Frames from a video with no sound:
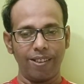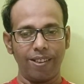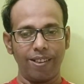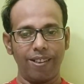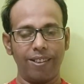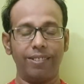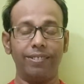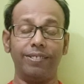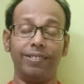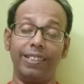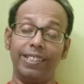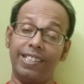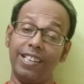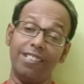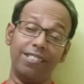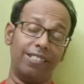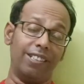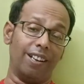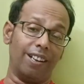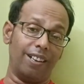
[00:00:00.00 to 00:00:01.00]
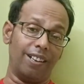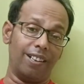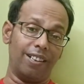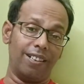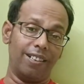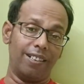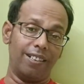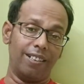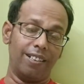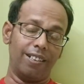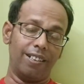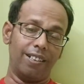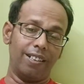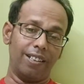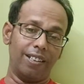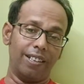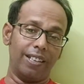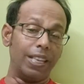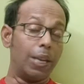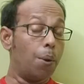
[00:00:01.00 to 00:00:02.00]
This is the
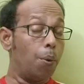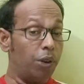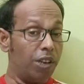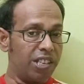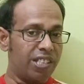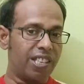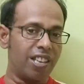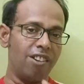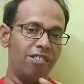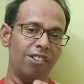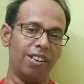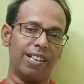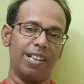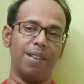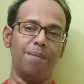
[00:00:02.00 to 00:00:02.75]
unicellular